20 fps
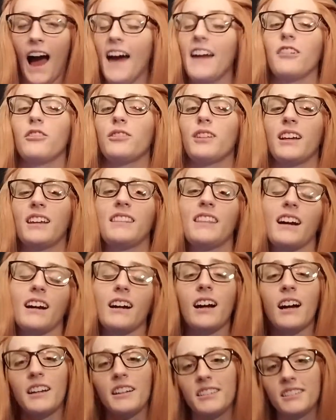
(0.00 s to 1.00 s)
I don't like
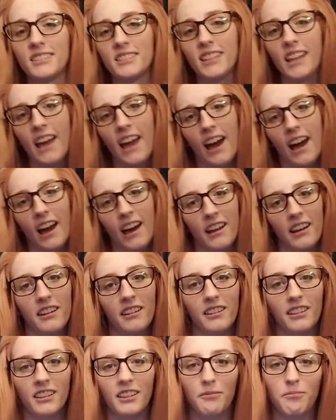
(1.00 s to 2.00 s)
that kind of
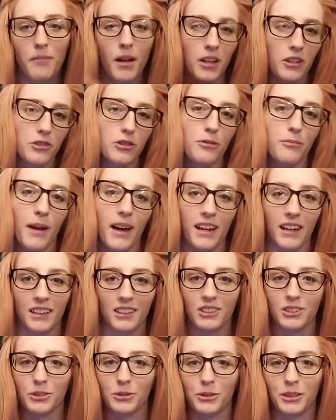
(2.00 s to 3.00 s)
sad,
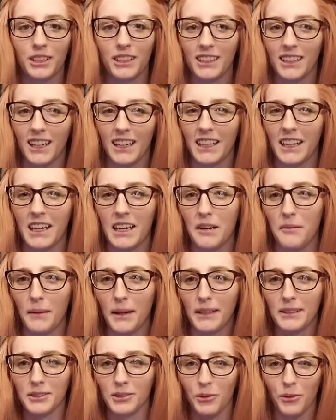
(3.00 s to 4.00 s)
melodramatic story kind of
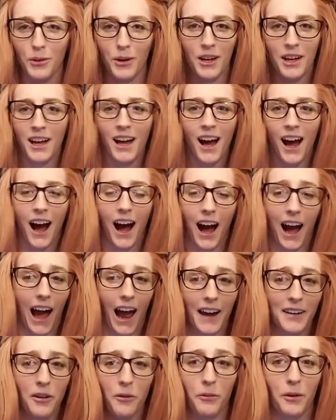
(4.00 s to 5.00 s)
anime, so
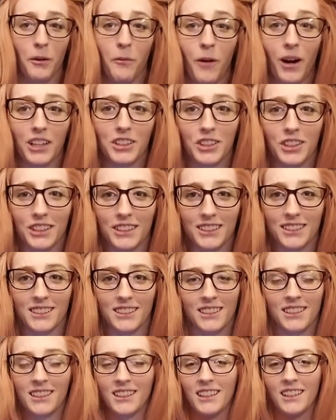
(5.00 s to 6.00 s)
I don't want to watch it.
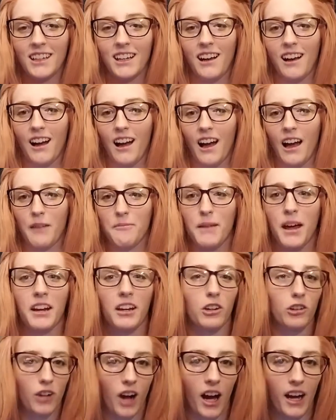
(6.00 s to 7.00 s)
I'm not
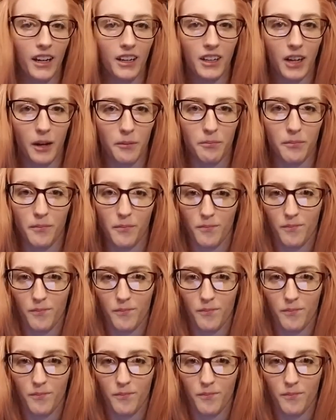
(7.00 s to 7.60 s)
a crier.